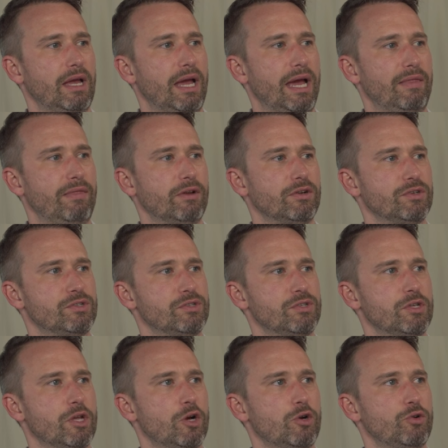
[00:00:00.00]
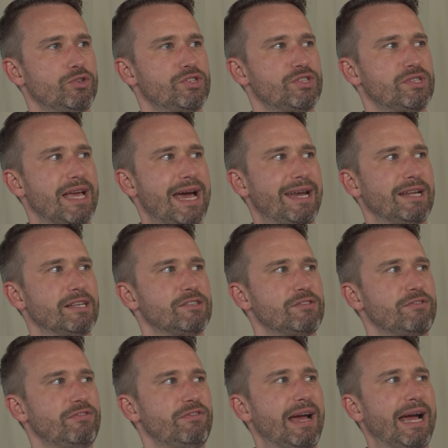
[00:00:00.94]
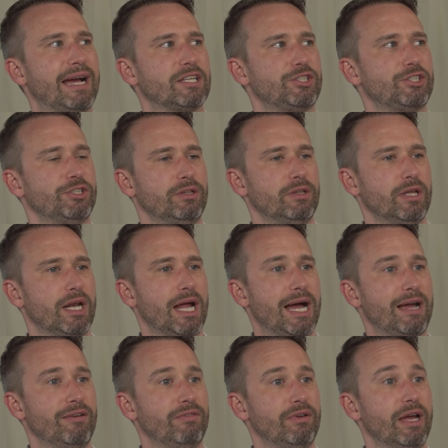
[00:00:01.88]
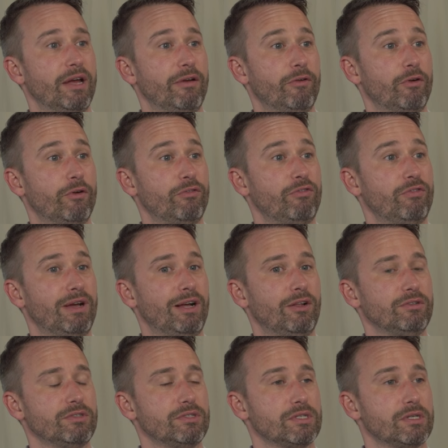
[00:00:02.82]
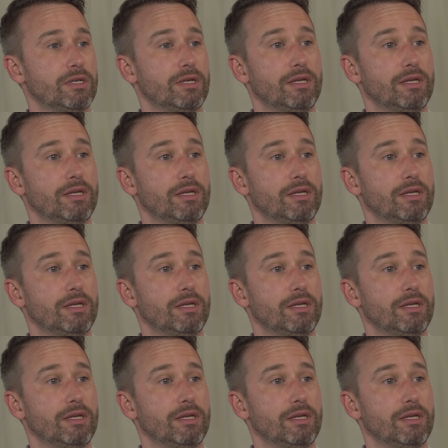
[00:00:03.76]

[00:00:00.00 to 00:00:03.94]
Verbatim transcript: And there's no satisfaction that I've ever felt